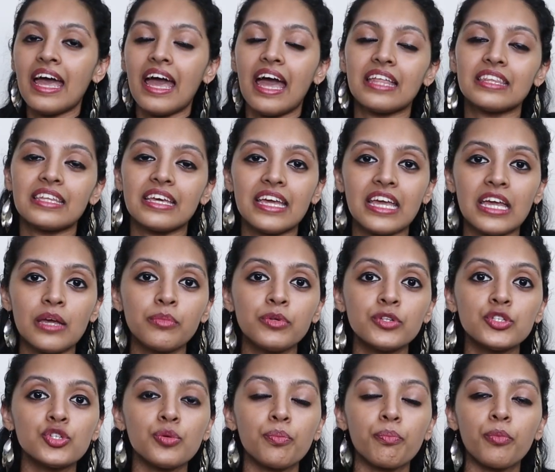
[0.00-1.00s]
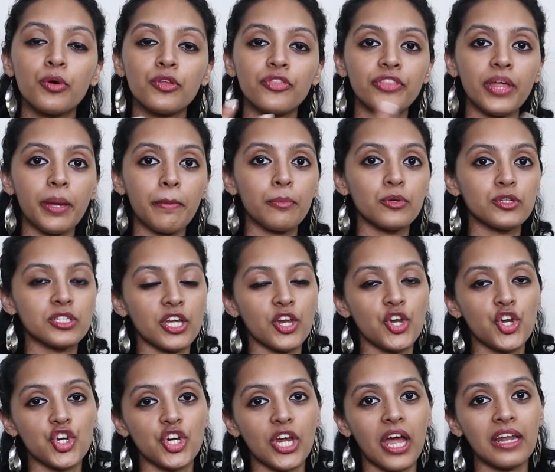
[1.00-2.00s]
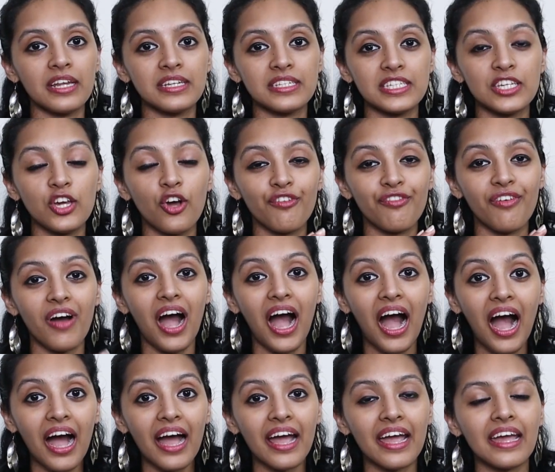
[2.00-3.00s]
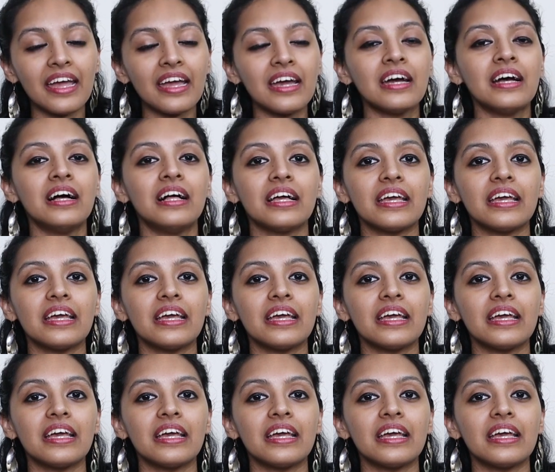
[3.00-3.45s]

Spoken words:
and they're able to put that potentiality of I